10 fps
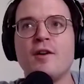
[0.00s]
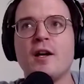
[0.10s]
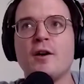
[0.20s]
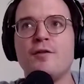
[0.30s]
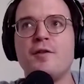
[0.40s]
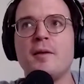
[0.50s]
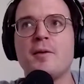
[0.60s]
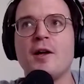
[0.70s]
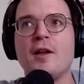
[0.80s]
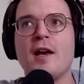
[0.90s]
École Philippe
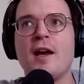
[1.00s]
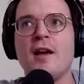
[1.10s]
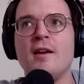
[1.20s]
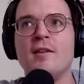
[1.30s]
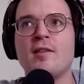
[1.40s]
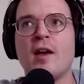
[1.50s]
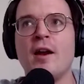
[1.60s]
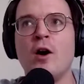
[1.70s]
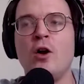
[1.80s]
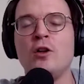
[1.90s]
Gaulier is an
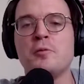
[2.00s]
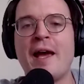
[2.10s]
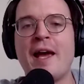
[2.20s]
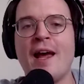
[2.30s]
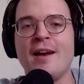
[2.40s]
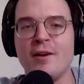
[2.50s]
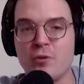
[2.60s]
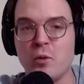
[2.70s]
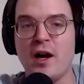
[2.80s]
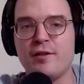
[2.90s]
old man and his
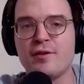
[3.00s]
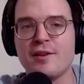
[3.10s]
wife.